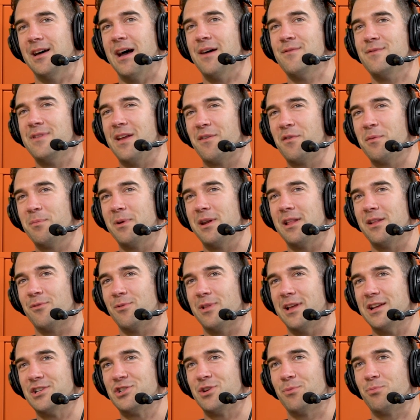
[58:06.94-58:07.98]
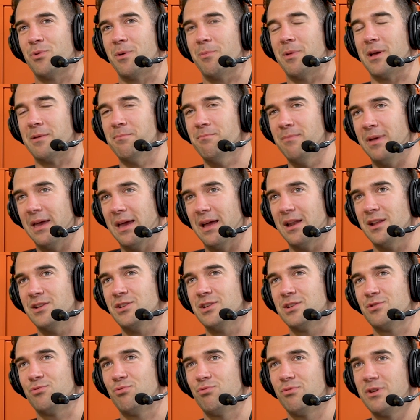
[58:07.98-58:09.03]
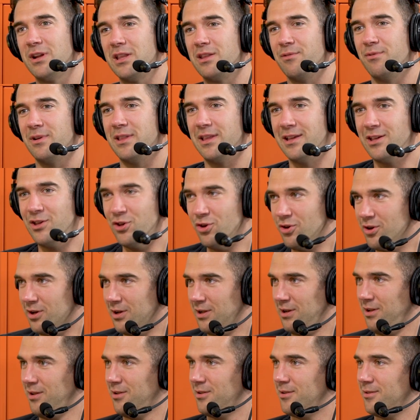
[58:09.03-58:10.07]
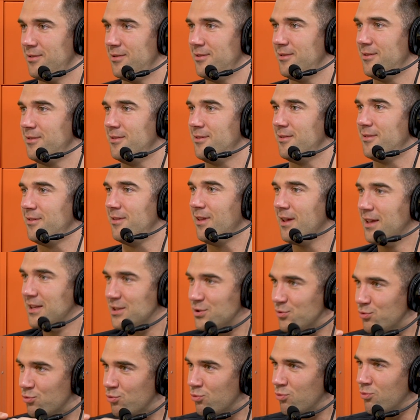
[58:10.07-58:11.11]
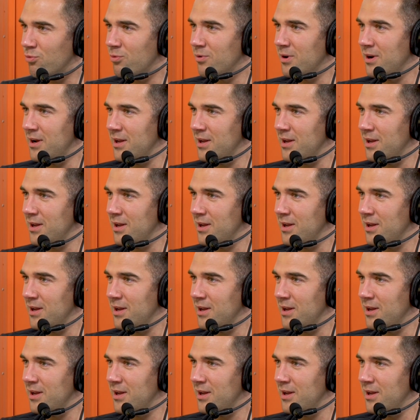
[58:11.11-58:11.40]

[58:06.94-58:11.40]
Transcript: I've never been in a relationship where I'm like, man, it's just really, really good. Like it's really.